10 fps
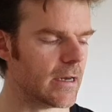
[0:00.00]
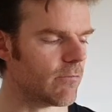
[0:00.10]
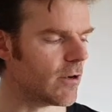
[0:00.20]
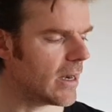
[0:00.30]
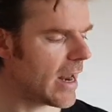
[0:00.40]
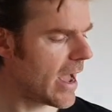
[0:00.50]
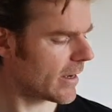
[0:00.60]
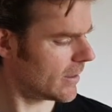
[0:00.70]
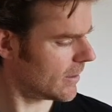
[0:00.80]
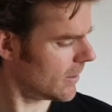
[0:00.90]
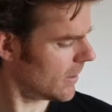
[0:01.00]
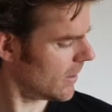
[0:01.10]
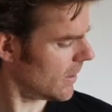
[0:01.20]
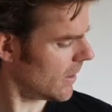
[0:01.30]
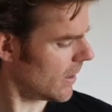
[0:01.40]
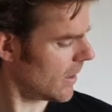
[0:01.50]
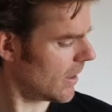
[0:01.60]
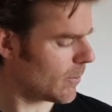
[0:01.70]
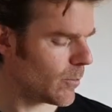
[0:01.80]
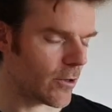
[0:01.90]
relax
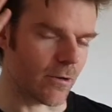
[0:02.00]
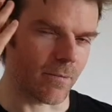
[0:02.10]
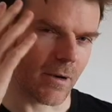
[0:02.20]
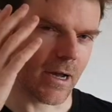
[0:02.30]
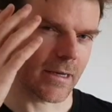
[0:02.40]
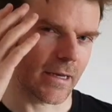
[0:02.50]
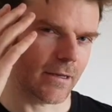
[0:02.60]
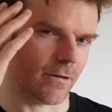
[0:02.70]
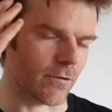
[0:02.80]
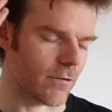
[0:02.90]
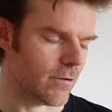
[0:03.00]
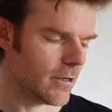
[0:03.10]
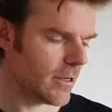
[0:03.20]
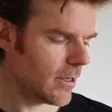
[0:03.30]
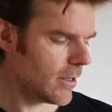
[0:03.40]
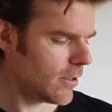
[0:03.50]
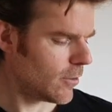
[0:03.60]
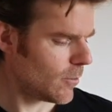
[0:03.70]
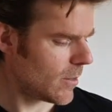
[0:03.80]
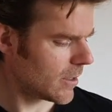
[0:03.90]
and put your mind into the
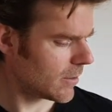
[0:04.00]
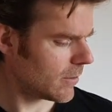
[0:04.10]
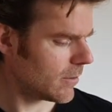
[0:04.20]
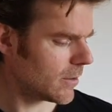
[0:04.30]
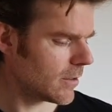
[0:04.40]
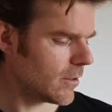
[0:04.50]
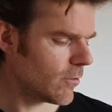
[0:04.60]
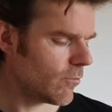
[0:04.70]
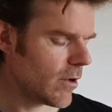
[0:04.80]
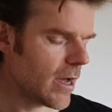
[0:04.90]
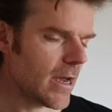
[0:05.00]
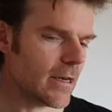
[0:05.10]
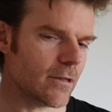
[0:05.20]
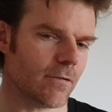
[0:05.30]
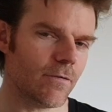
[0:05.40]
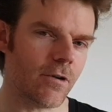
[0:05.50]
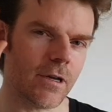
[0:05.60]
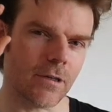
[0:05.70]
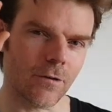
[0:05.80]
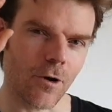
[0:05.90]
muscles right at the very
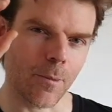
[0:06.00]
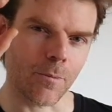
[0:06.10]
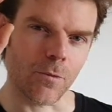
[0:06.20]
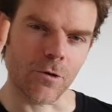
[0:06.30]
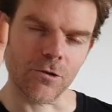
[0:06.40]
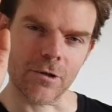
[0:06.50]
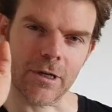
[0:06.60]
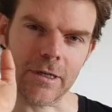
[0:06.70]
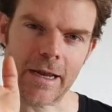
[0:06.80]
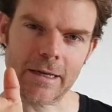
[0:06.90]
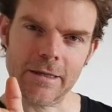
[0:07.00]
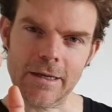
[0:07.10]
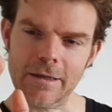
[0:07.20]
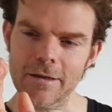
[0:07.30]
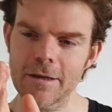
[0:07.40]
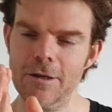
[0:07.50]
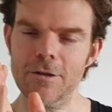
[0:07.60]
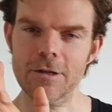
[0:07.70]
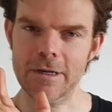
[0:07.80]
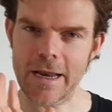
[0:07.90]
top, which are connecting
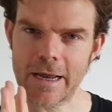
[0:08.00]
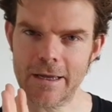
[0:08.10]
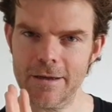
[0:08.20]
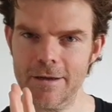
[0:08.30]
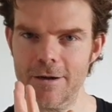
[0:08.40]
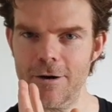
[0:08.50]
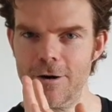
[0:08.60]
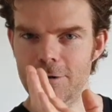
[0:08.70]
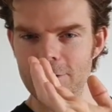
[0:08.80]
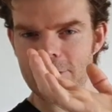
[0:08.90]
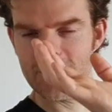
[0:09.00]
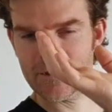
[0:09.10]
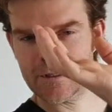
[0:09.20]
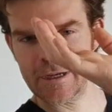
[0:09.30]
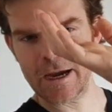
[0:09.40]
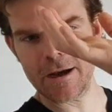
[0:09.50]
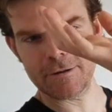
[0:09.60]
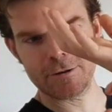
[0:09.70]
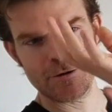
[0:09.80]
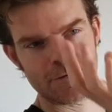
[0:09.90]
the neck onto the skull.
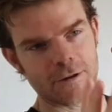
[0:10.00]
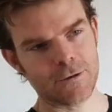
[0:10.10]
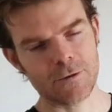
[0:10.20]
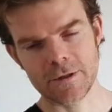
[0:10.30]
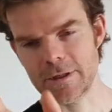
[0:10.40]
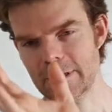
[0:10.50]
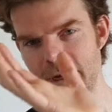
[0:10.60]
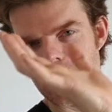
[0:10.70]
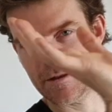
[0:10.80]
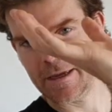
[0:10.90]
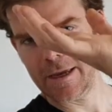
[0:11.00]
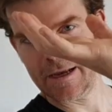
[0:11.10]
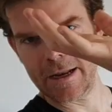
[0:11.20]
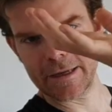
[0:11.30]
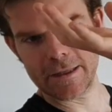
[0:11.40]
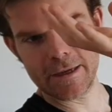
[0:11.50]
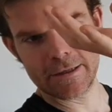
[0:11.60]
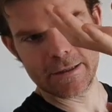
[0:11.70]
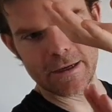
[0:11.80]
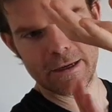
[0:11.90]
So if this was the skull here like
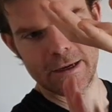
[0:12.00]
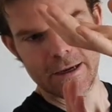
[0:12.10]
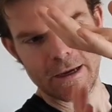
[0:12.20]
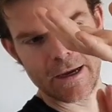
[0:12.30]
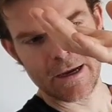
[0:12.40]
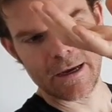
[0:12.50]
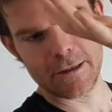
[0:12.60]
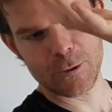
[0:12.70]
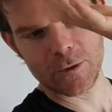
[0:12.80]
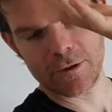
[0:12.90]
this, and this was the